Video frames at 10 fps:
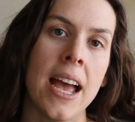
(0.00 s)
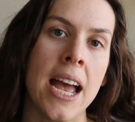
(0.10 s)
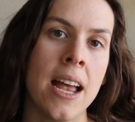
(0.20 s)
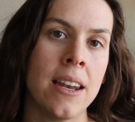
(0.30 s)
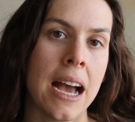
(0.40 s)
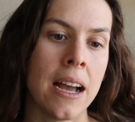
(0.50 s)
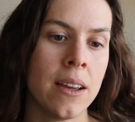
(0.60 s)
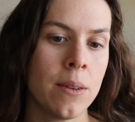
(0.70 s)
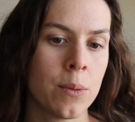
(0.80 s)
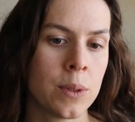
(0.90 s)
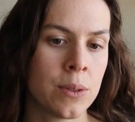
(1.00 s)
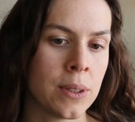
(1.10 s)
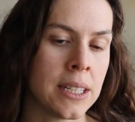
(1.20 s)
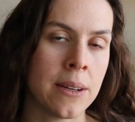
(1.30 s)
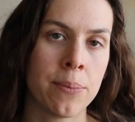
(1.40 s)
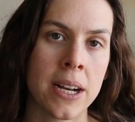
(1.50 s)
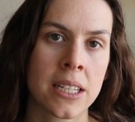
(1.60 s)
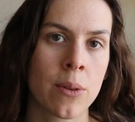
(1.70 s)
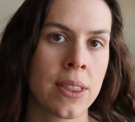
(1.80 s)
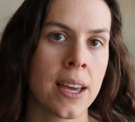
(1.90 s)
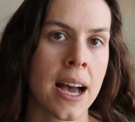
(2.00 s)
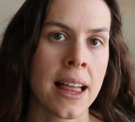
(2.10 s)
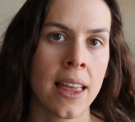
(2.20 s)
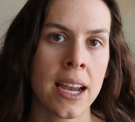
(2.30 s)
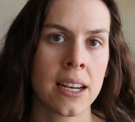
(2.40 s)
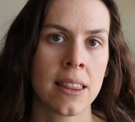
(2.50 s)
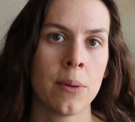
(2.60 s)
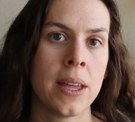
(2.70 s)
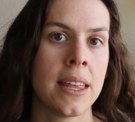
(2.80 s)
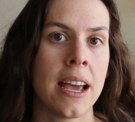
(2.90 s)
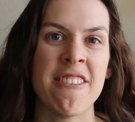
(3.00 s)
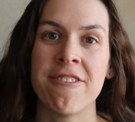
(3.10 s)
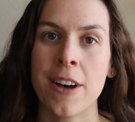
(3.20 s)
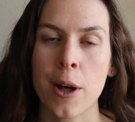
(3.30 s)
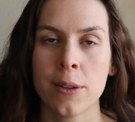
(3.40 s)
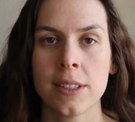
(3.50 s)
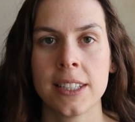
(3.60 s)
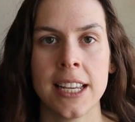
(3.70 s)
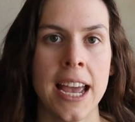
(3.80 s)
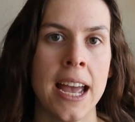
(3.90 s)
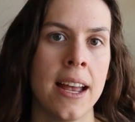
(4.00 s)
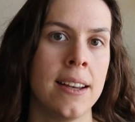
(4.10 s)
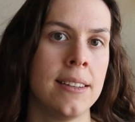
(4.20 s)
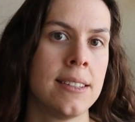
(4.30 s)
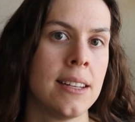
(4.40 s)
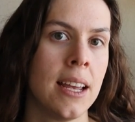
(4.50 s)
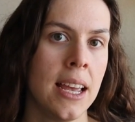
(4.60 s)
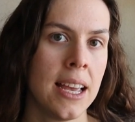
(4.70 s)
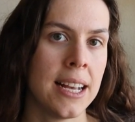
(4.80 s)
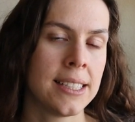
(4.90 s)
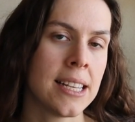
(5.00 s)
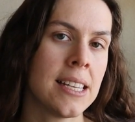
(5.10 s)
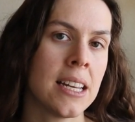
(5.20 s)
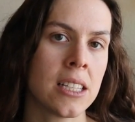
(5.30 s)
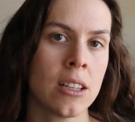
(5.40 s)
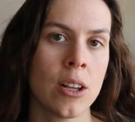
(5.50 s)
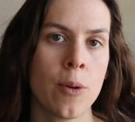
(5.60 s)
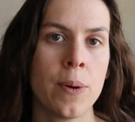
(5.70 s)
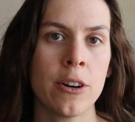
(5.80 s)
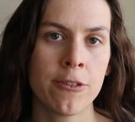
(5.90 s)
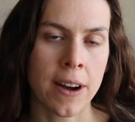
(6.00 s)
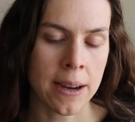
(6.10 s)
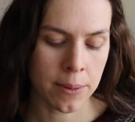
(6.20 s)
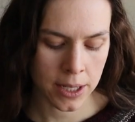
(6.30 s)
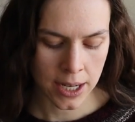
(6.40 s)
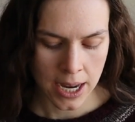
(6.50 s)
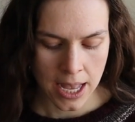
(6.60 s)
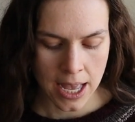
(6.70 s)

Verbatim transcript: And I was really impressed with it. I liked the way that it felt. And it says that it's a low pill fiber.